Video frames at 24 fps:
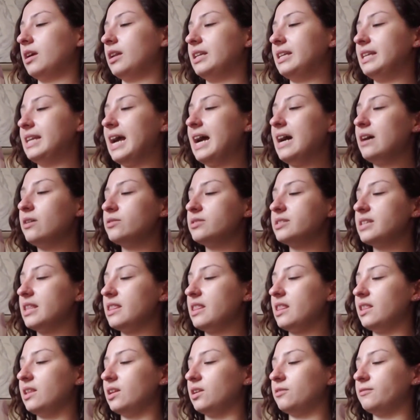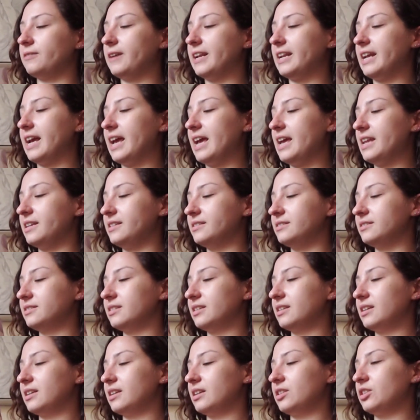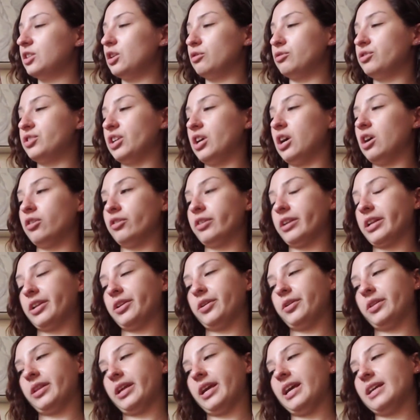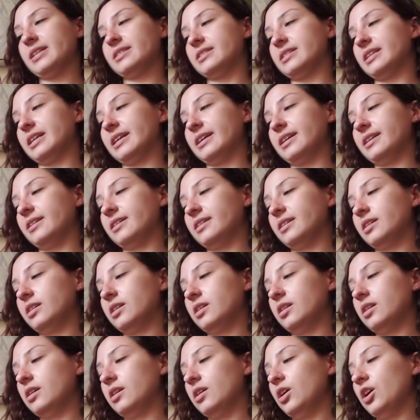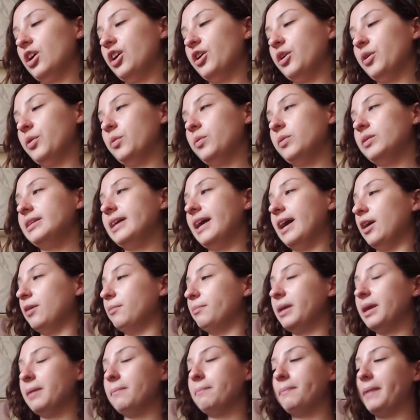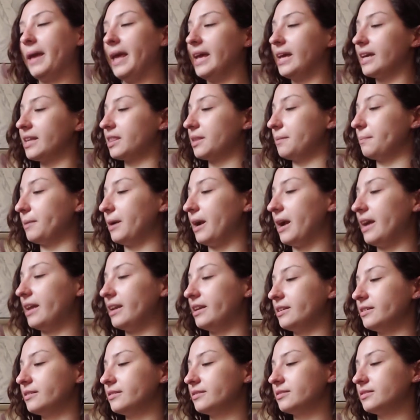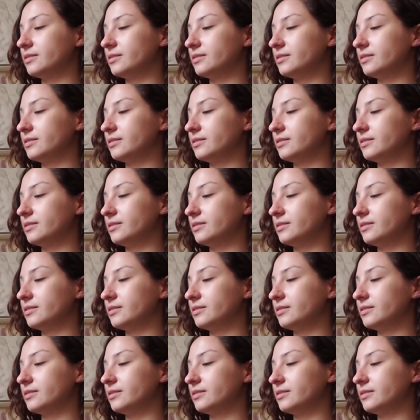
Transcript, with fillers: Now, said the little red hen, though she already knew the answer, who will help me bake the bread?